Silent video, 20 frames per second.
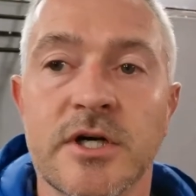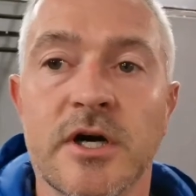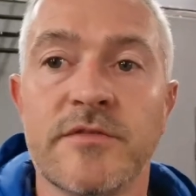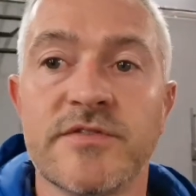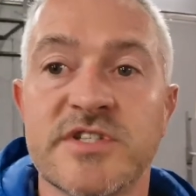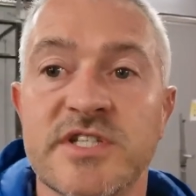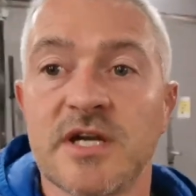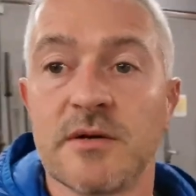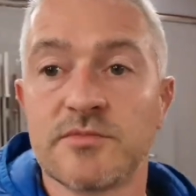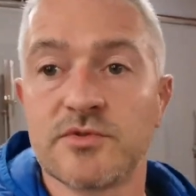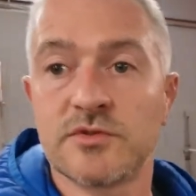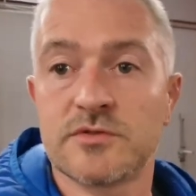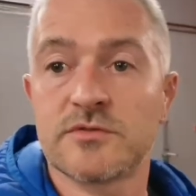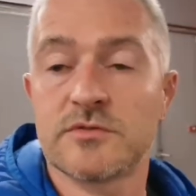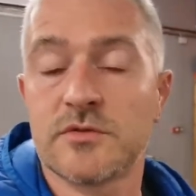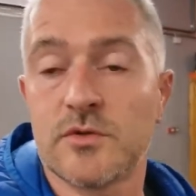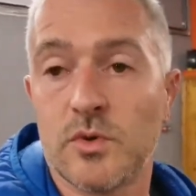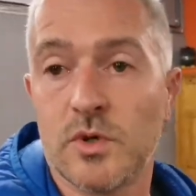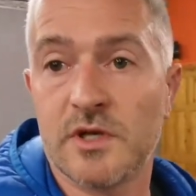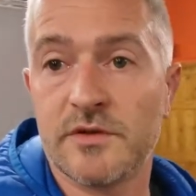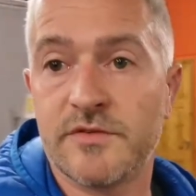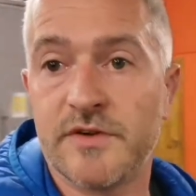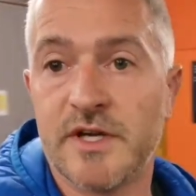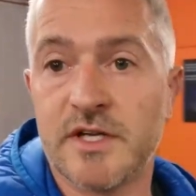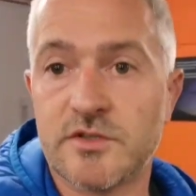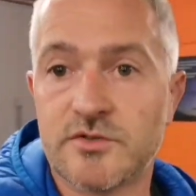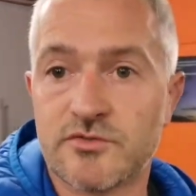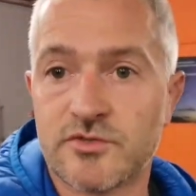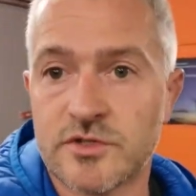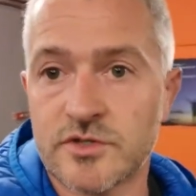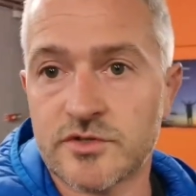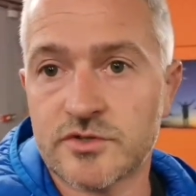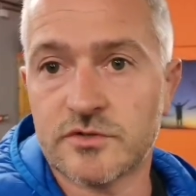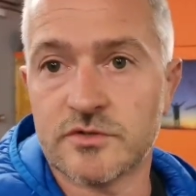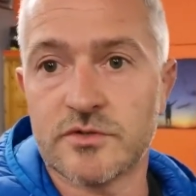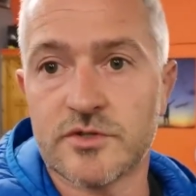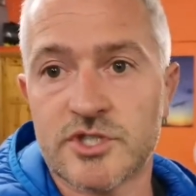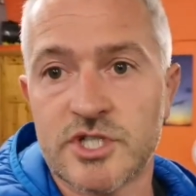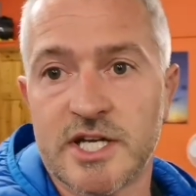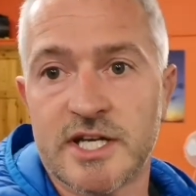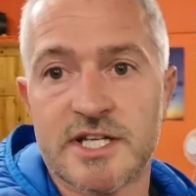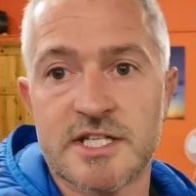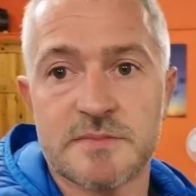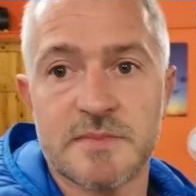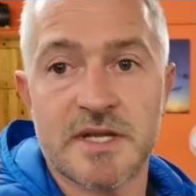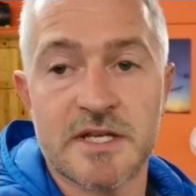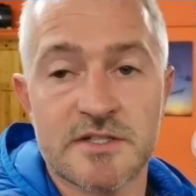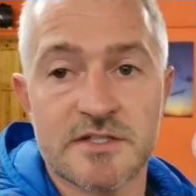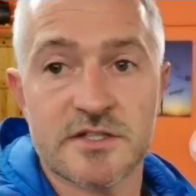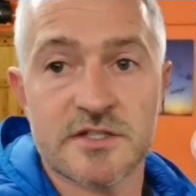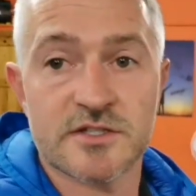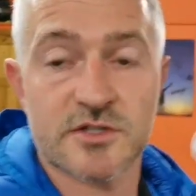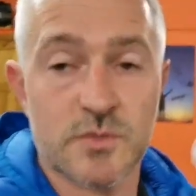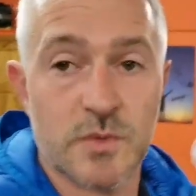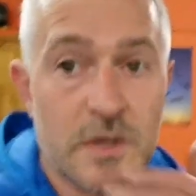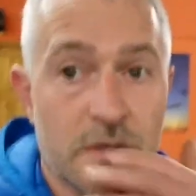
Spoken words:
Obviously, I'm qualified in traditional Chinese medicine as